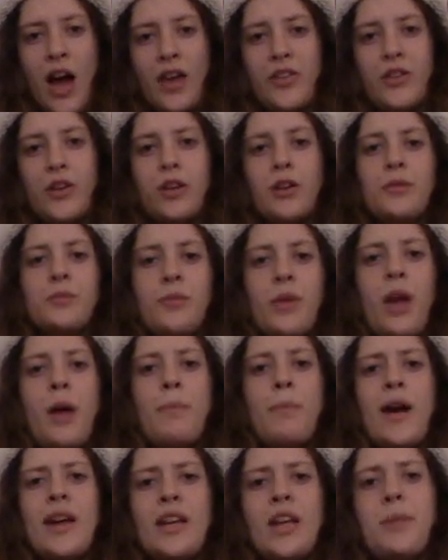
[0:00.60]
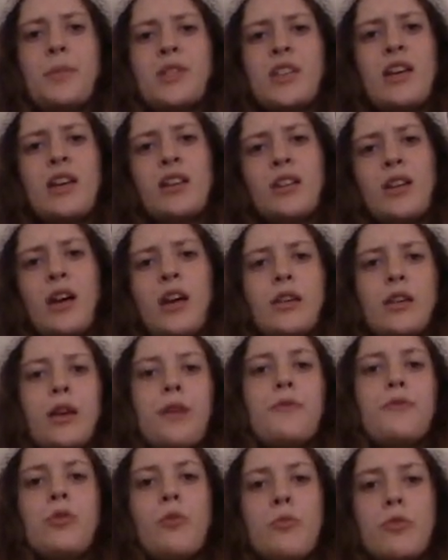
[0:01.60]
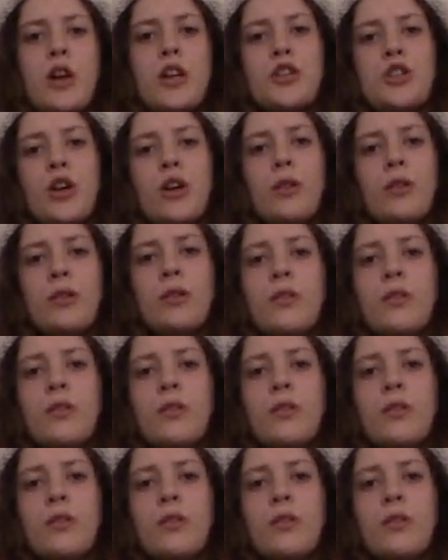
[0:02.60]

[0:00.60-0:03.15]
Hi there, my name is Arina and I'm from Russia.